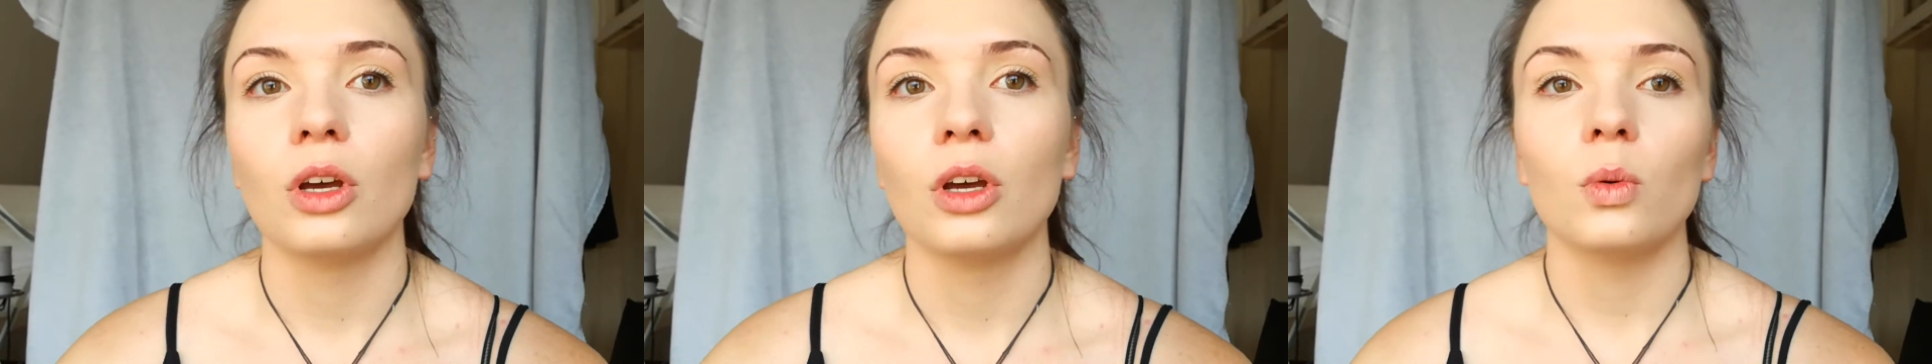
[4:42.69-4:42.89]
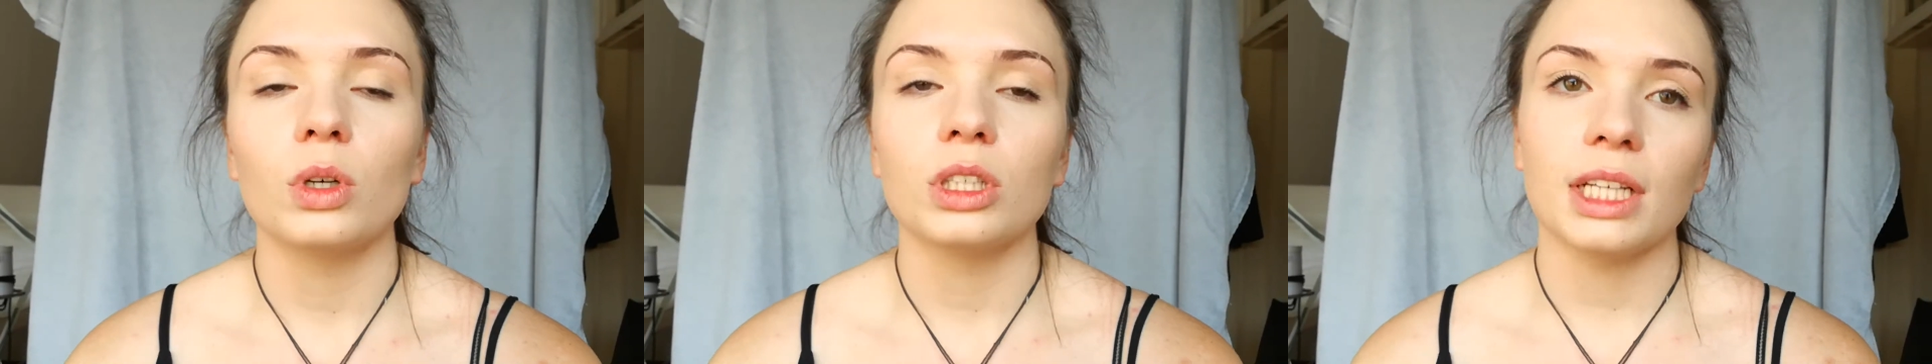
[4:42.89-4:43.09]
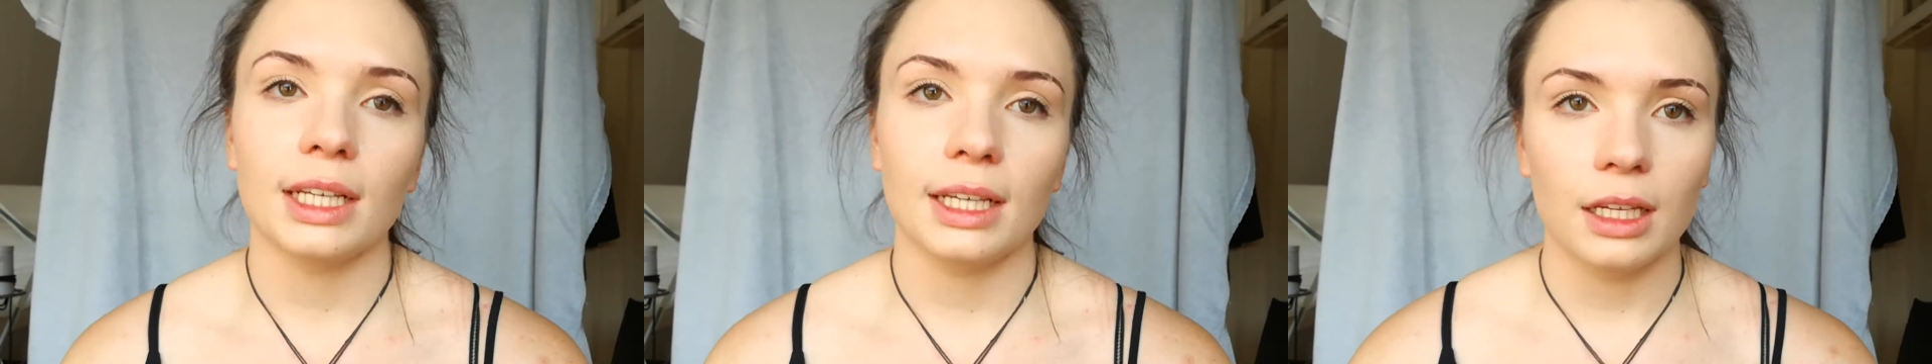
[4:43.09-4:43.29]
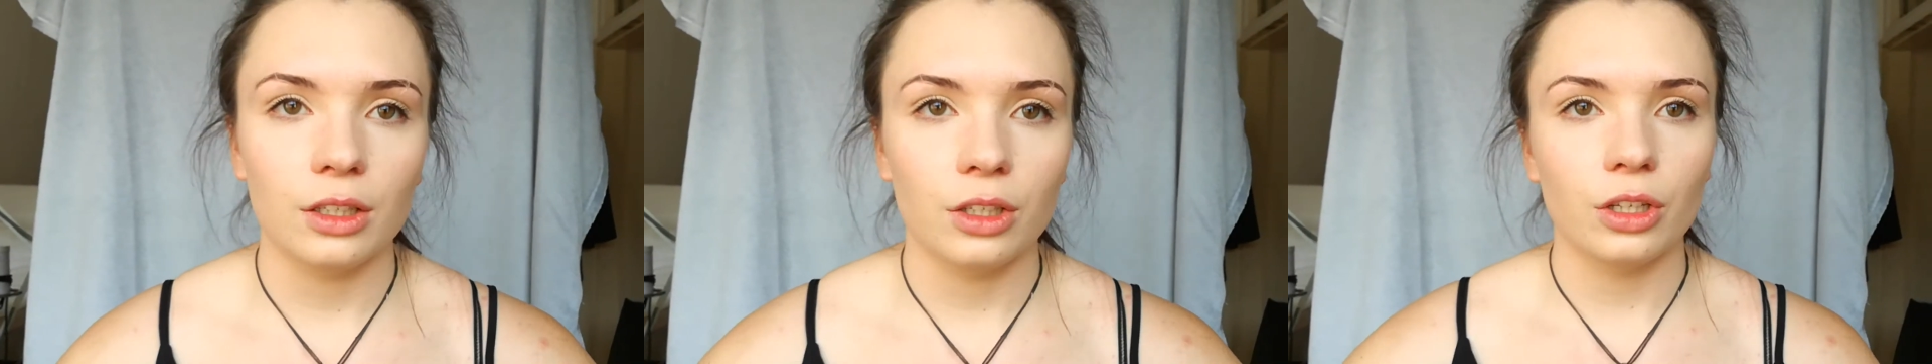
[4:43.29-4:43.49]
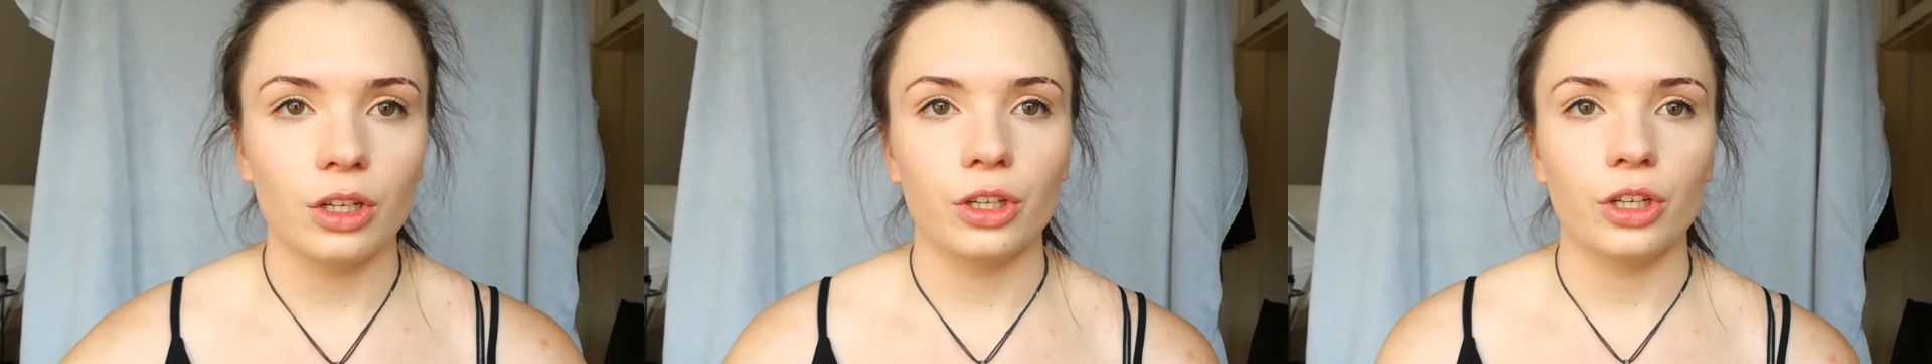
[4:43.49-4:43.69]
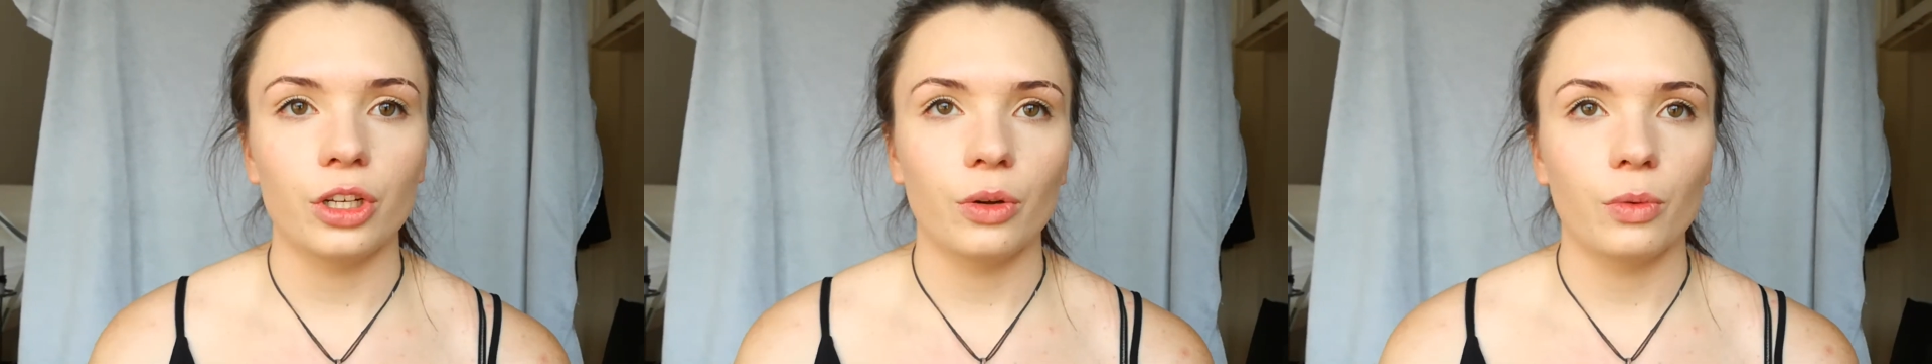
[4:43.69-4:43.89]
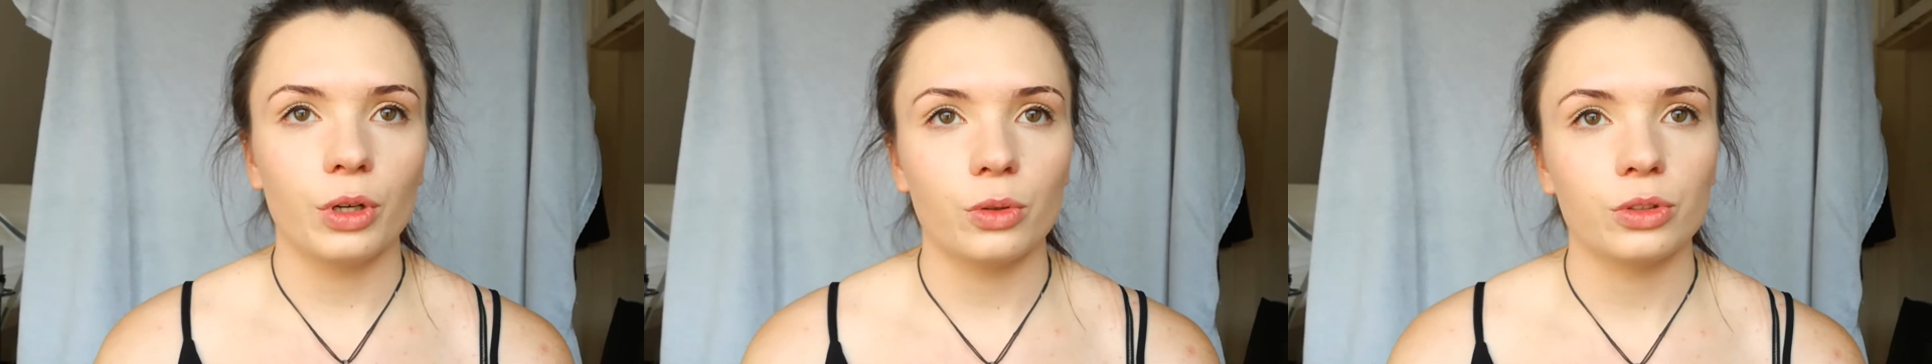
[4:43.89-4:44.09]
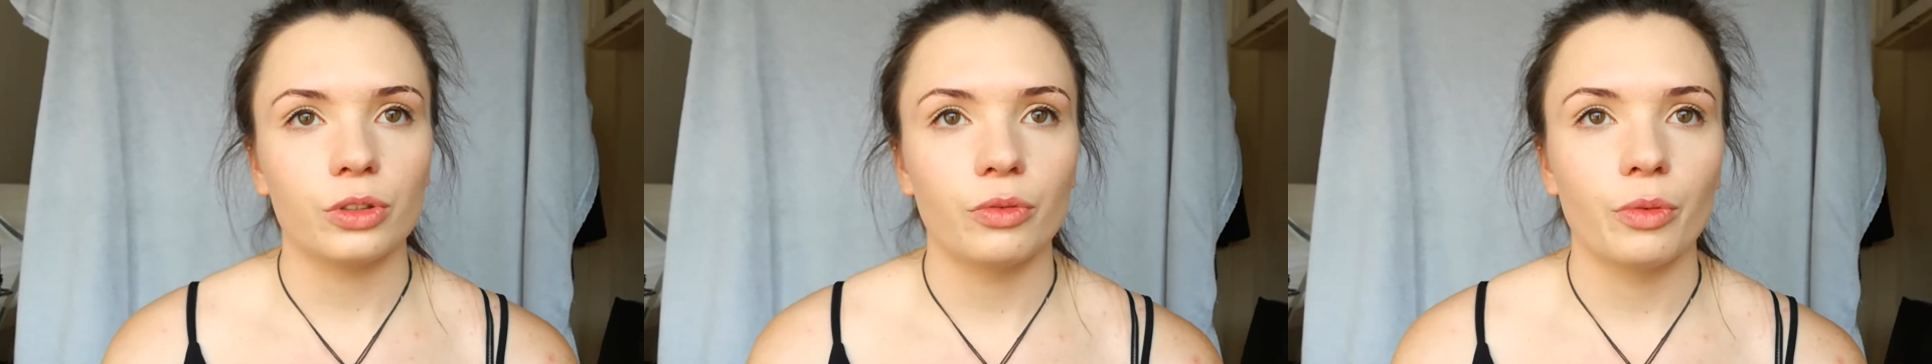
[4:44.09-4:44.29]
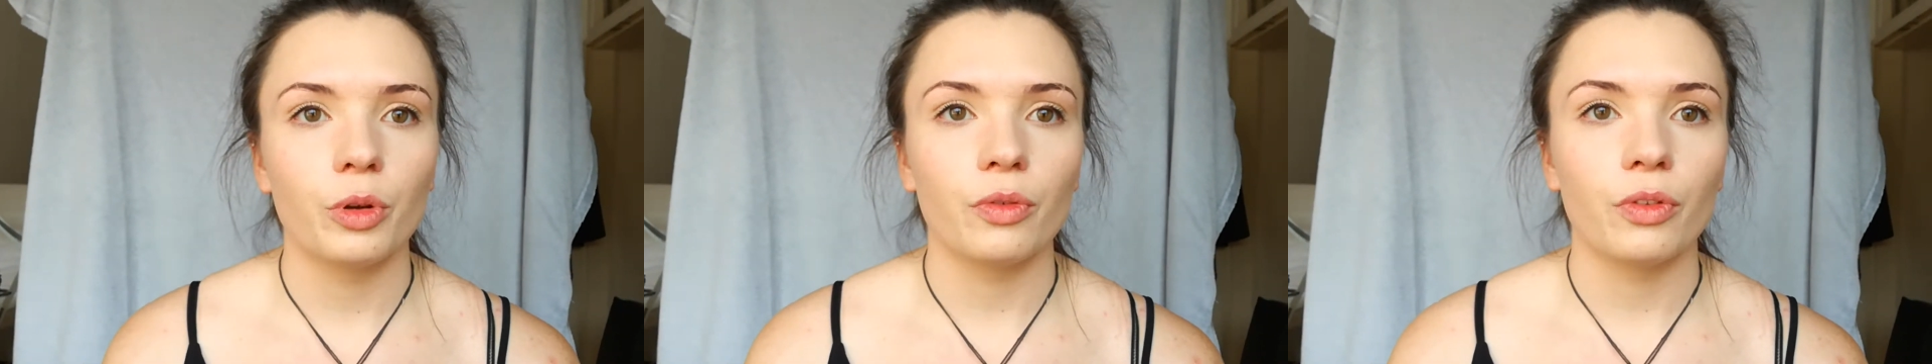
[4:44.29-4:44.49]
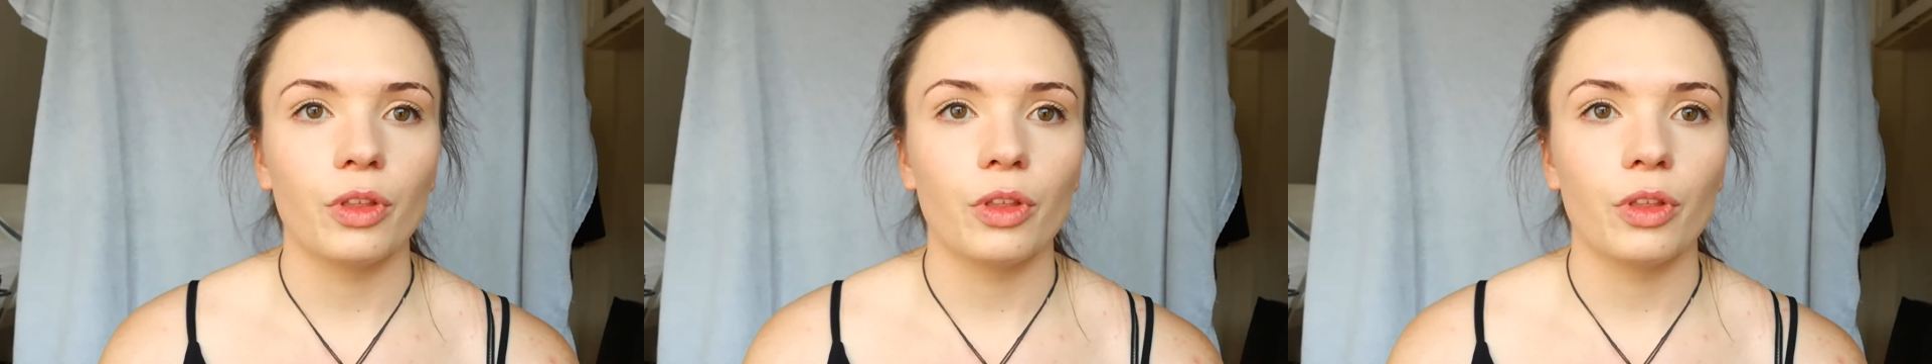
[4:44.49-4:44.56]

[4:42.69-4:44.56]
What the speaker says: Which I get, you don't want to also remove